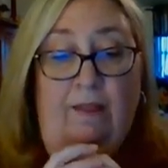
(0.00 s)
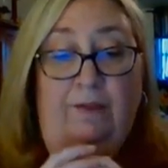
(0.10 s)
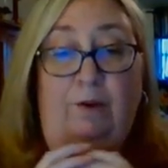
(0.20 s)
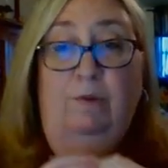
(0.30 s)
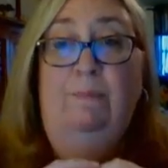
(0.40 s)

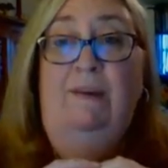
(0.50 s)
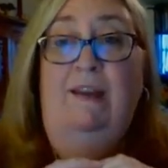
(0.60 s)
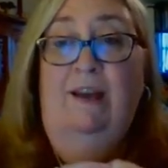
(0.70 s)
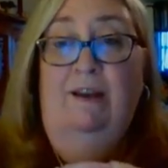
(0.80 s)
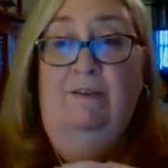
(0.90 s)
There will
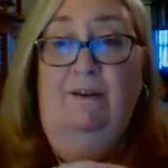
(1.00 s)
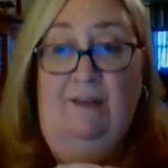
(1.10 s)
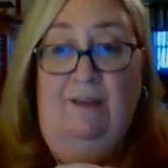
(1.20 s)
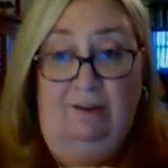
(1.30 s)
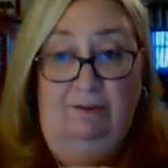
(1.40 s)
be a
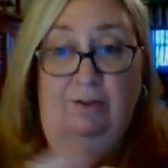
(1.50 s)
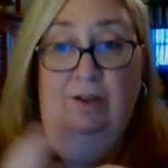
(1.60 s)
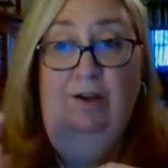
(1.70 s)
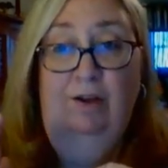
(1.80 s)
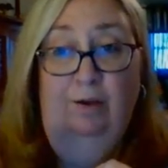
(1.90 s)
final
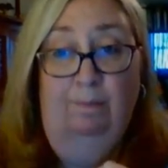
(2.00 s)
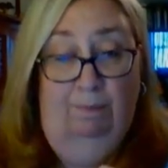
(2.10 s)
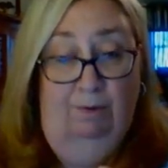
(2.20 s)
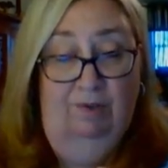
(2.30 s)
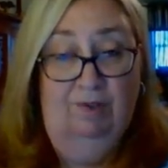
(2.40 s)

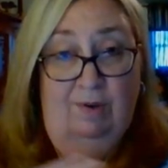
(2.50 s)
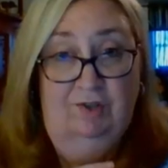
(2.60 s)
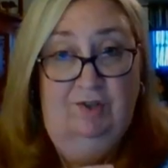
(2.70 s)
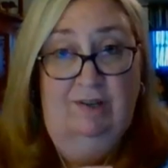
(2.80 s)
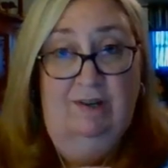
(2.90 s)
bonus
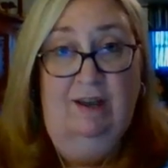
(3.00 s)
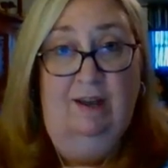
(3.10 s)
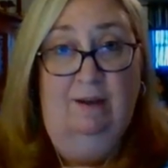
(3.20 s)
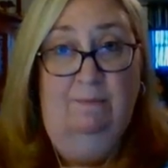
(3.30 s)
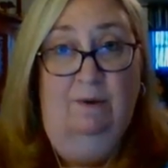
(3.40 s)
question
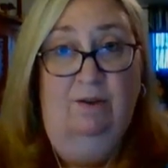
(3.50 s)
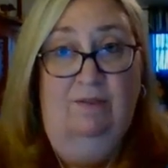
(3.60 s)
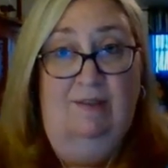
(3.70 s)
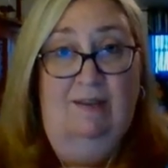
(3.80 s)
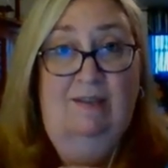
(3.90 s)

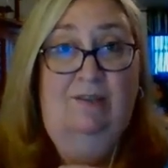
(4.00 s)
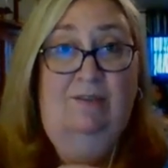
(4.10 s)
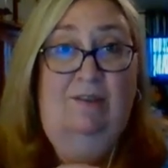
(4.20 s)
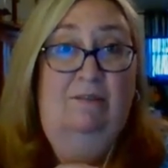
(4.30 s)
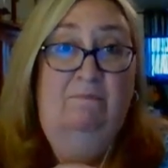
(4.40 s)
on this
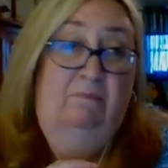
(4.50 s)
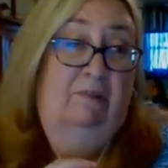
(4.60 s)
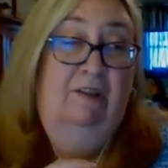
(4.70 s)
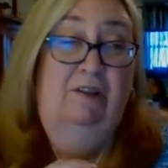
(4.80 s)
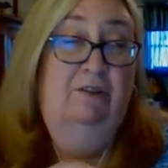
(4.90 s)
that
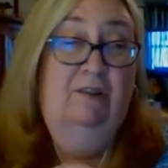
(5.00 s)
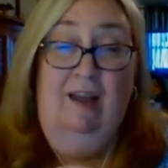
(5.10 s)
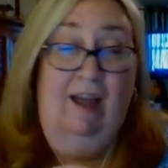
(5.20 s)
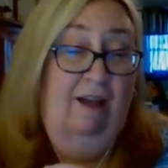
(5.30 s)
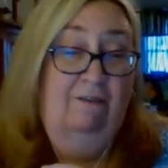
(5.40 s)
really you're
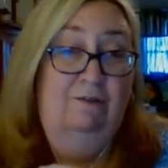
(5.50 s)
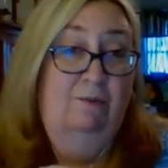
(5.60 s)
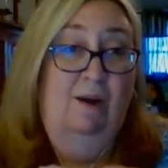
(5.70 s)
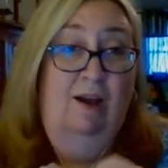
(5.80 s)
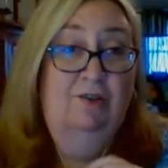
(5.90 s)
going to have to
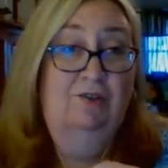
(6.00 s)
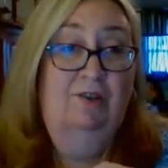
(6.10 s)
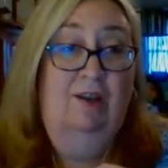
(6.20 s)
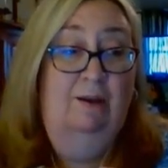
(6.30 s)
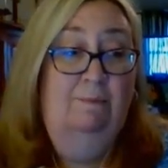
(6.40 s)

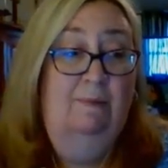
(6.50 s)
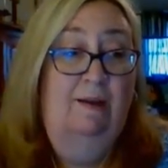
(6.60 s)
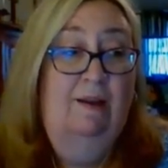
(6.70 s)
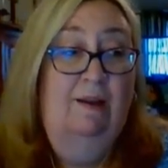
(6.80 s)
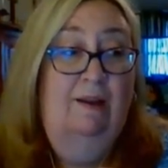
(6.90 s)
watch.
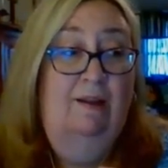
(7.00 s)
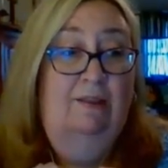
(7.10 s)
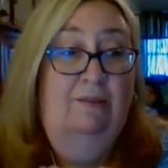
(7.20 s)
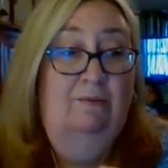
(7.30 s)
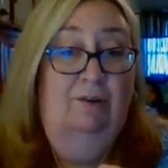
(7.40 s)

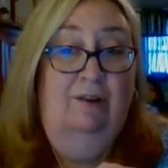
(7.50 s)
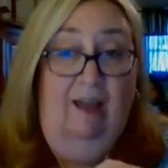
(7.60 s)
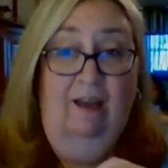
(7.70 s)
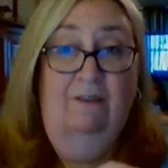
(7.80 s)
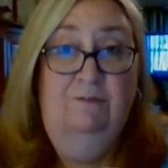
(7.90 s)
You're going to
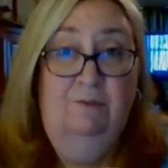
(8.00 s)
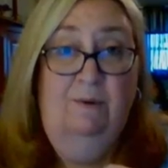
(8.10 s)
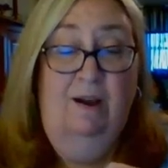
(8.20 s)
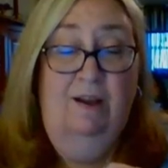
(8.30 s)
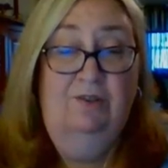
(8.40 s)
have to
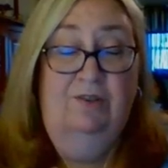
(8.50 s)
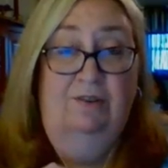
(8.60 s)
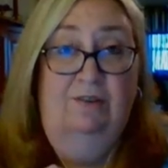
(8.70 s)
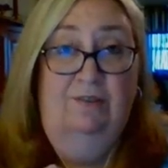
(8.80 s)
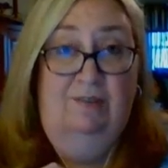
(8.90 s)
watch
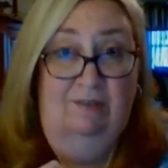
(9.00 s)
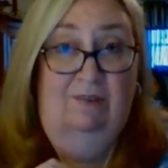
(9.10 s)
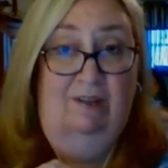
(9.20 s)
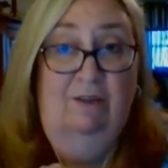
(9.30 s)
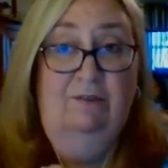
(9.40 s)
this
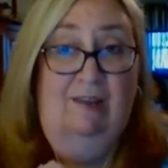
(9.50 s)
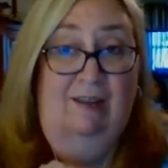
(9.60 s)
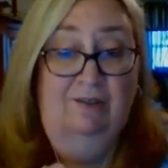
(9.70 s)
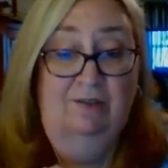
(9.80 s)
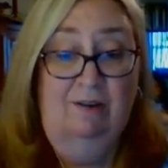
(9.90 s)
video to
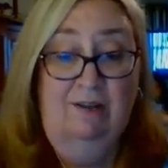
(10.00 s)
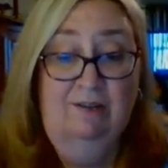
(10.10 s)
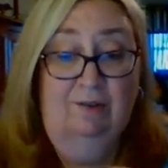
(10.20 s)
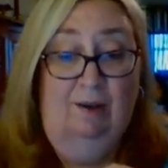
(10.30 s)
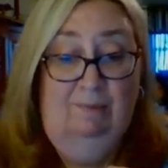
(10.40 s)
answer it.
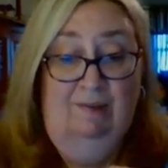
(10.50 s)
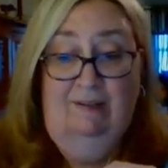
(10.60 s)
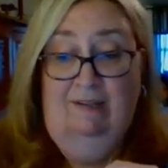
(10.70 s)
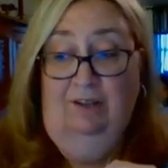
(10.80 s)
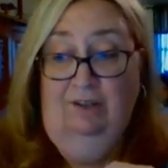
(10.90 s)
So I'm going to
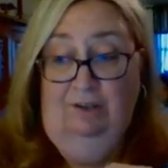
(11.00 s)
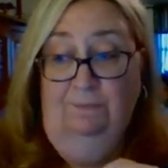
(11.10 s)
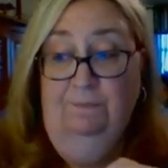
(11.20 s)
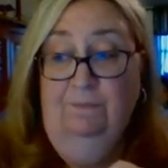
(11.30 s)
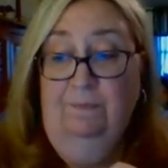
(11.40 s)
tell
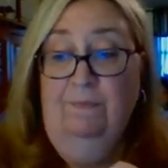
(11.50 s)
you